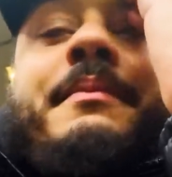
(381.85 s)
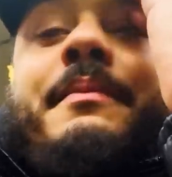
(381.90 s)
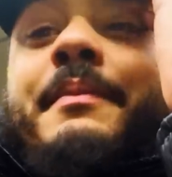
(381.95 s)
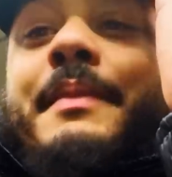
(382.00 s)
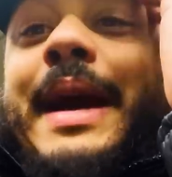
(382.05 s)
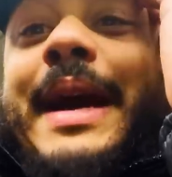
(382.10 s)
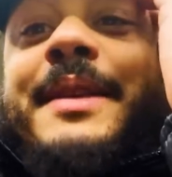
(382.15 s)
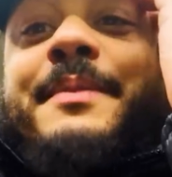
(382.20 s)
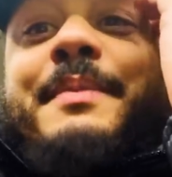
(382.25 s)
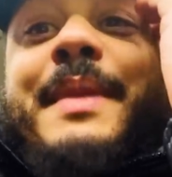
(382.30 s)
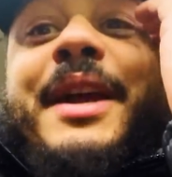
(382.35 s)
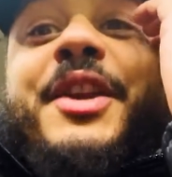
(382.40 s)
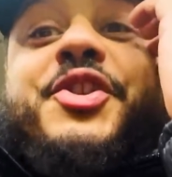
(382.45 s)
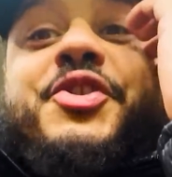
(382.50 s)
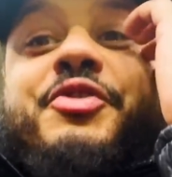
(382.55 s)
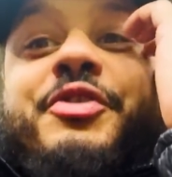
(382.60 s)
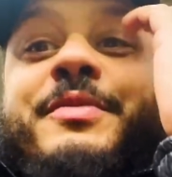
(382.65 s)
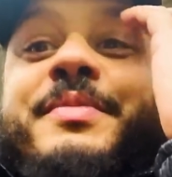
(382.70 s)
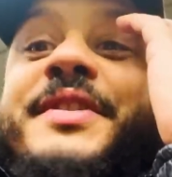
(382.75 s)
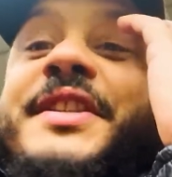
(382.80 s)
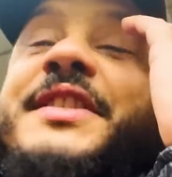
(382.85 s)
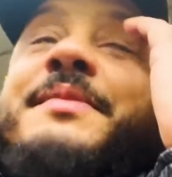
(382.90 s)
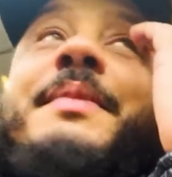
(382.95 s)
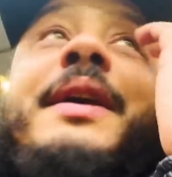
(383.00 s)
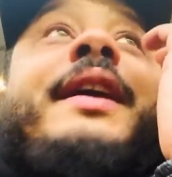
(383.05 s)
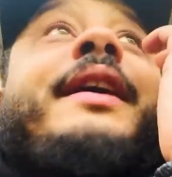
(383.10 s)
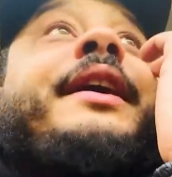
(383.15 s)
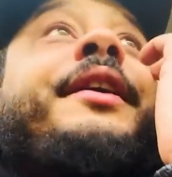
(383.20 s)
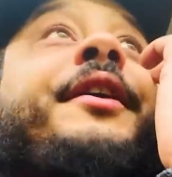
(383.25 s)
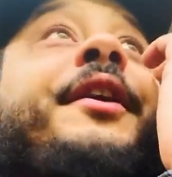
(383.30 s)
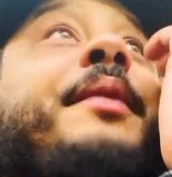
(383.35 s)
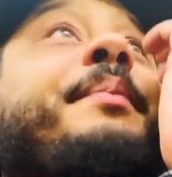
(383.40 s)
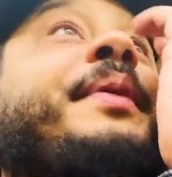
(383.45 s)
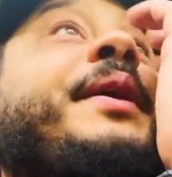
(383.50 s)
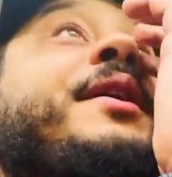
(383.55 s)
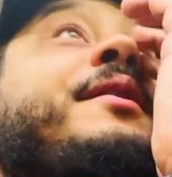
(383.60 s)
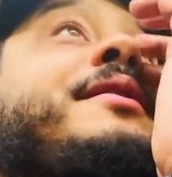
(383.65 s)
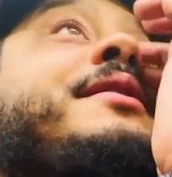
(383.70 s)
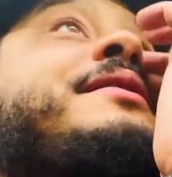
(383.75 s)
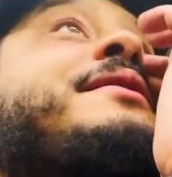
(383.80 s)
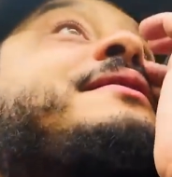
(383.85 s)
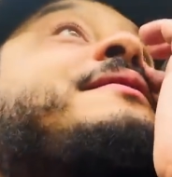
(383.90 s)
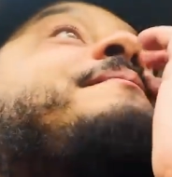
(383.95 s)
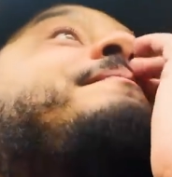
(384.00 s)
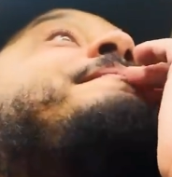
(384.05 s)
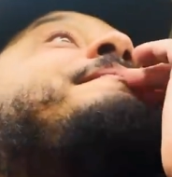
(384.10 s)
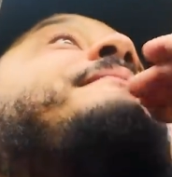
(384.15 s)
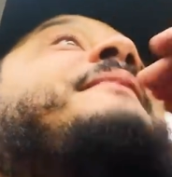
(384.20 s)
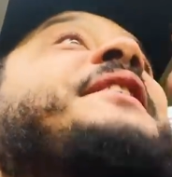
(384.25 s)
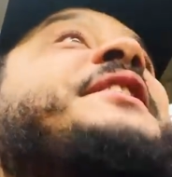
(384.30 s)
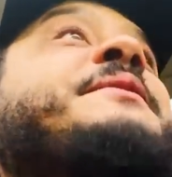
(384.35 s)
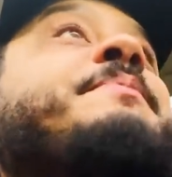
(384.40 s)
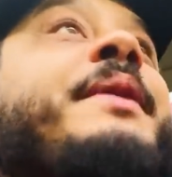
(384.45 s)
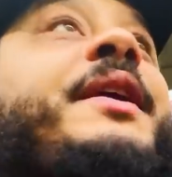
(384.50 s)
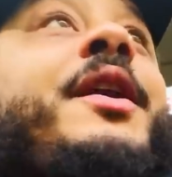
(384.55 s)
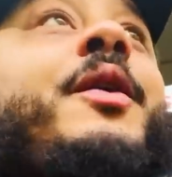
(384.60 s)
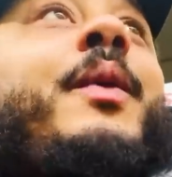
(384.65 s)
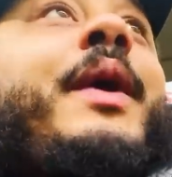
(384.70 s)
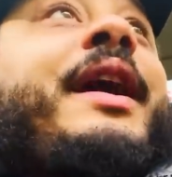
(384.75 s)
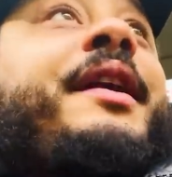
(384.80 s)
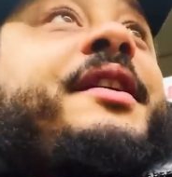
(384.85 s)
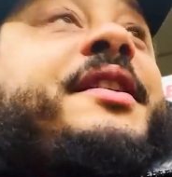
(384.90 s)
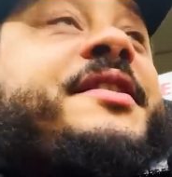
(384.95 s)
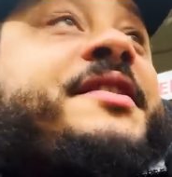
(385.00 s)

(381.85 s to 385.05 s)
Madman Troops is making an appearance. He's been away this